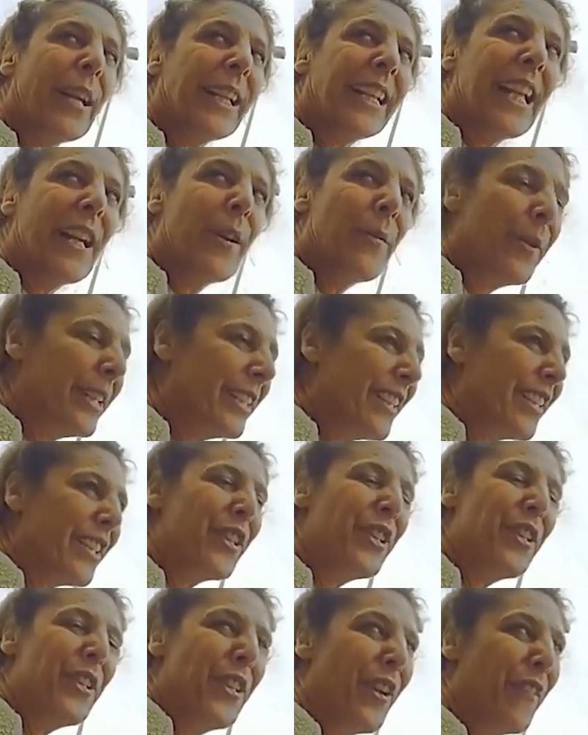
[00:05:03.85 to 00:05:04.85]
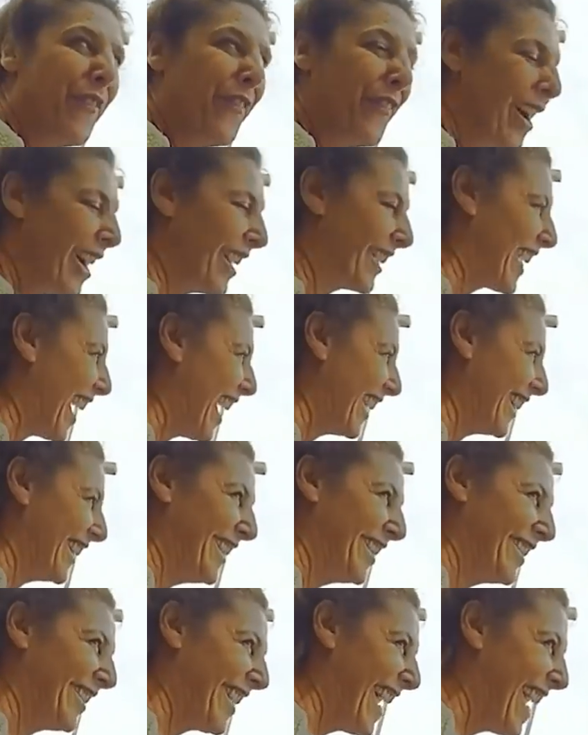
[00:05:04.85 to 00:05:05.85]
Oh, I can't wait to sue the fuck
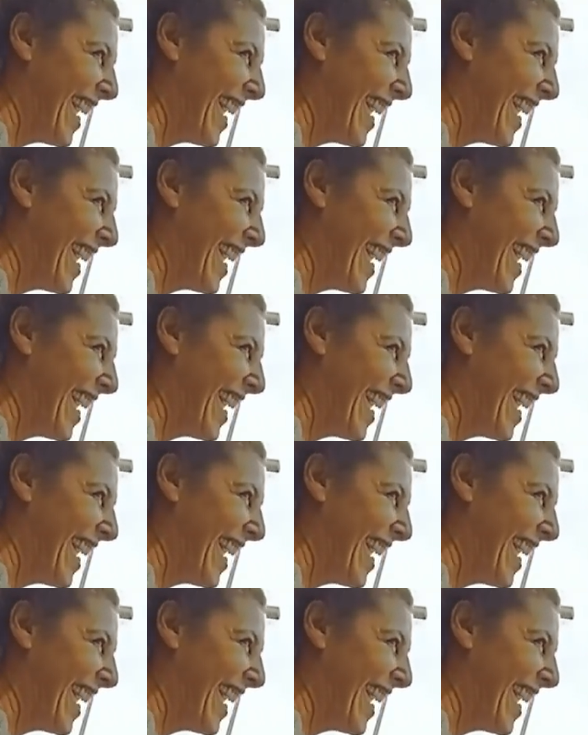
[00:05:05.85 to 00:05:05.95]
out of you